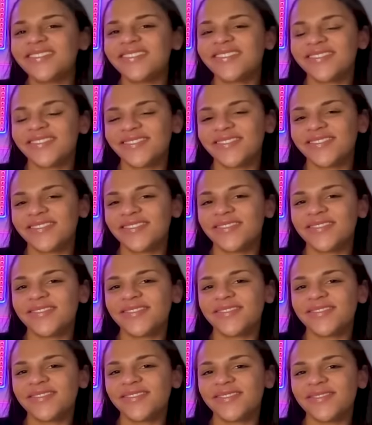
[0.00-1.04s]

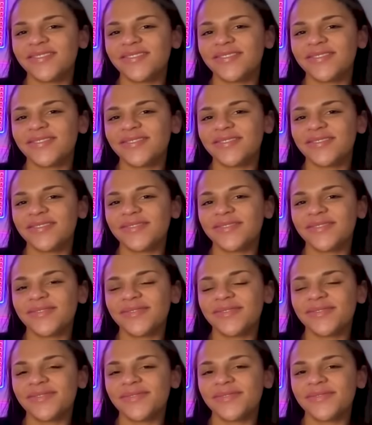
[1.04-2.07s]
No words are spoken by the person on screen.